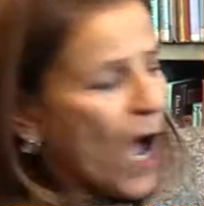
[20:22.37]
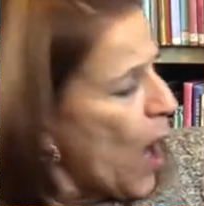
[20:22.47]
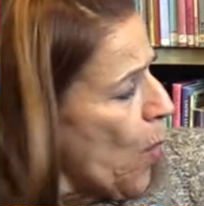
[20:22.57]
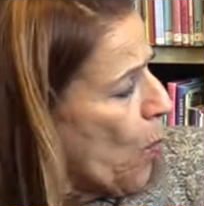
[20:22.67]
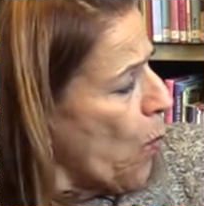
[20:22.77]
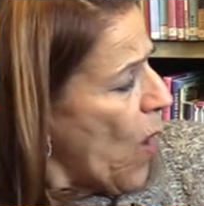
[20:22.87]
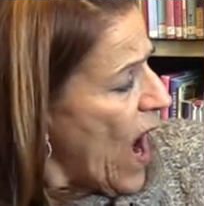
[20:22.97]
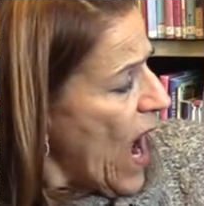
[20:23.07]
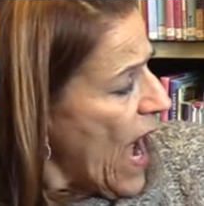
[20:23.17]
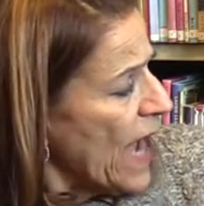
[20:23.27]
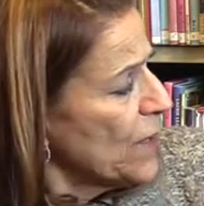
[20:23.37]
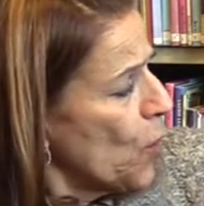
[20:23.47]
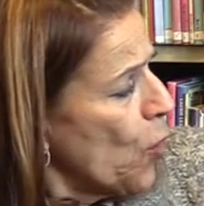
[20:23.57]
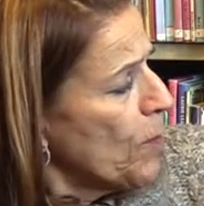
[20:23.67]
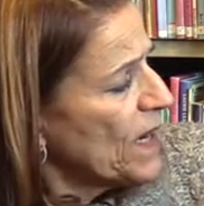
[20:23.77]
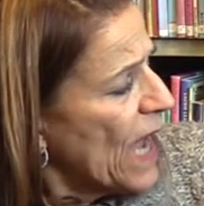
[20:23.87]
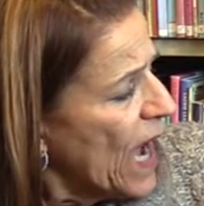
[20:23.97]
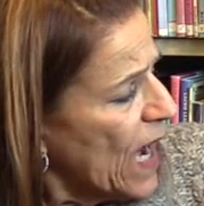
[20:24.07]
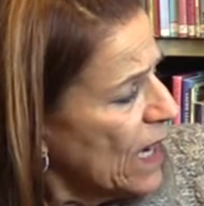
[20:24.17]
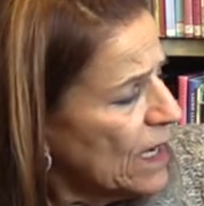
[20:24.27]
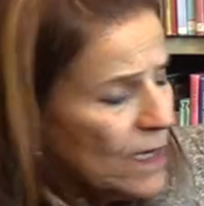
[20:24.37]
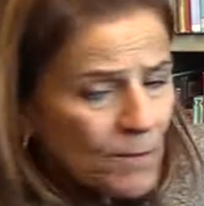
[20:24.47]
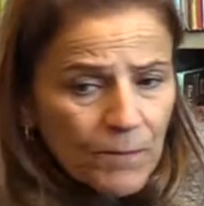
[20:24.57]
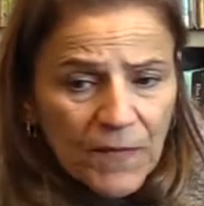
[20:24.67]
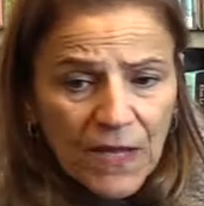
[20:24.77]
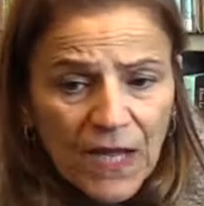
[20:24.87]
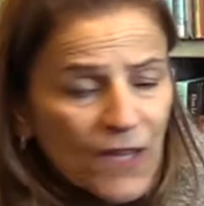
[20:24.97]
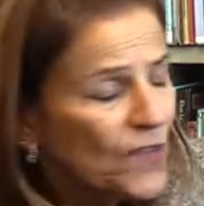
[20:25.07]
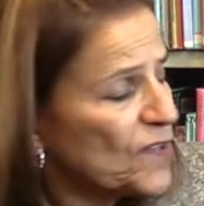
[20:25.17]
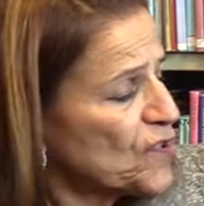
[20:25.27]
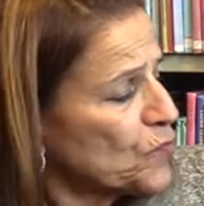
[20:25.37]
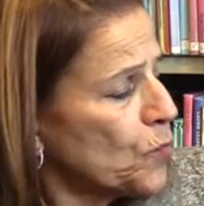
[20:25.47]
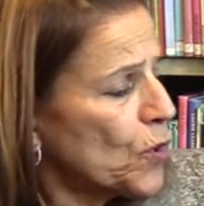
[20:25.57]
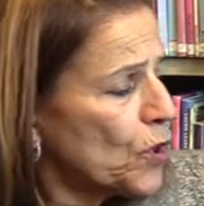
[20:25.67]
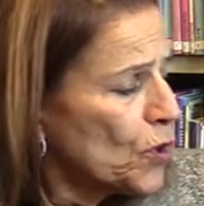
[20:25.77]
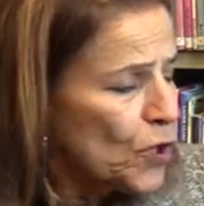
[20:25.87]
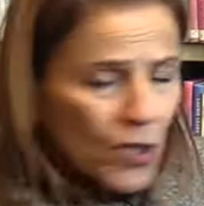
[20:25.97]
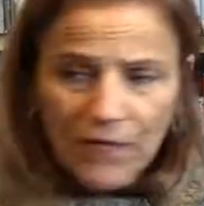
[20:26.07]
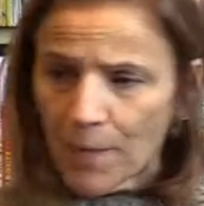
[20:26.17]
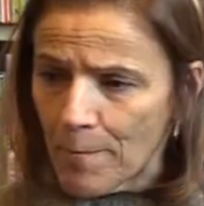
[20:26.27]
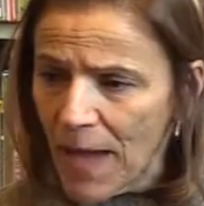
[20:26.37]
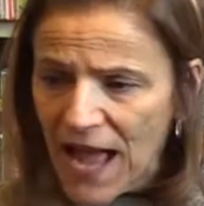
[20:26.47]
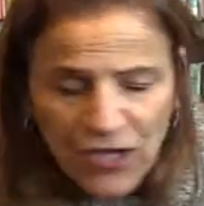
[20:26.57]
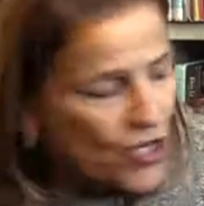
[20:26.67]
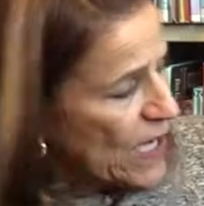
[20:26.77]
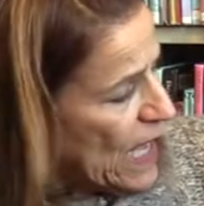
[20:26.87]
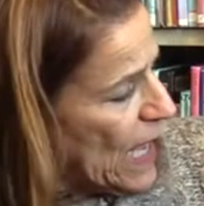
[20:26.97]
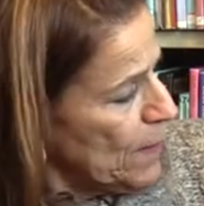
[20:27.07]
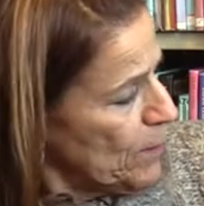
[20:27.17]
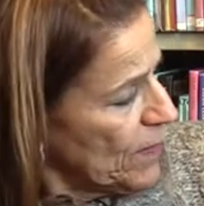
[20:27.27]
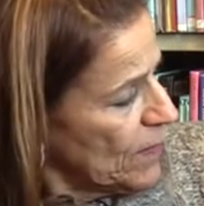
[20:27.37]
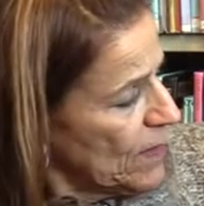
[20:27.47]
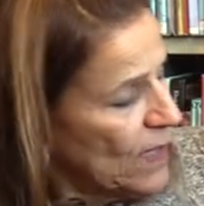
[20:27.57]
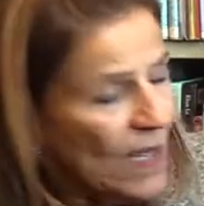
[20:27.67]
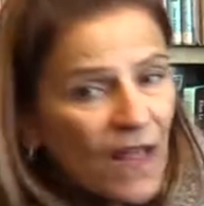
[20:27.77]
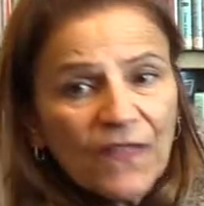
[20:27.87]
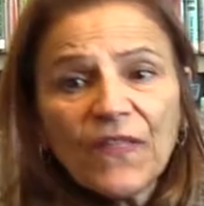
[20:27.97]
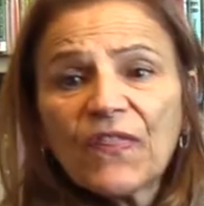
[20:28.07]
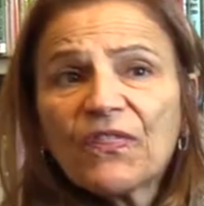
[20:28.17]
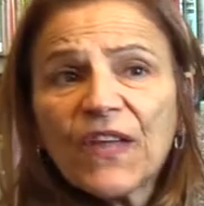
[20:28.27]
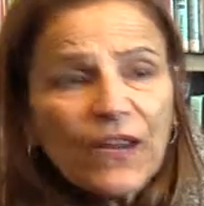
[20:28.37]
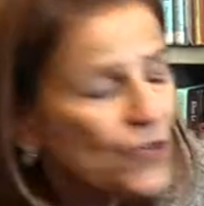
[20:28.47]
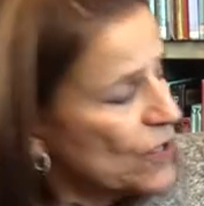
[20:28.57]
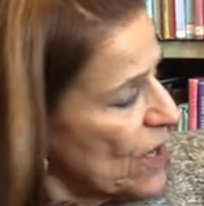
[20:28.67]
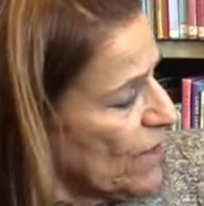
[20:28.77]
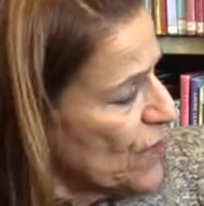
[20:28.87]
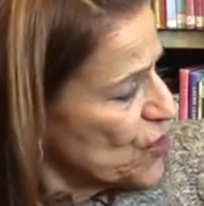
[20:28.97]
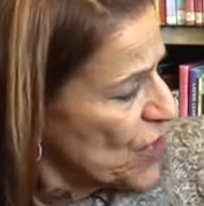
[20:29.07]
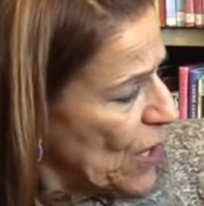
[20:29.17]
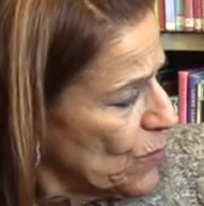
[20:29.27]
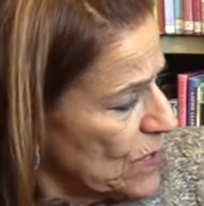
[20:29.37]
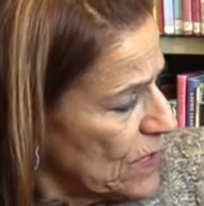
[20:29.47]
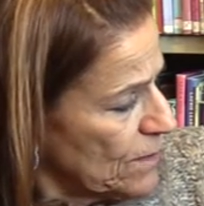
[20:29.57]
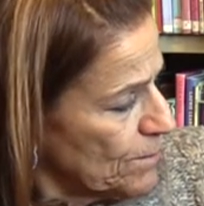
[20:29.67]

A wide open hug, the swirl of a magic cape, the thunder of a shout.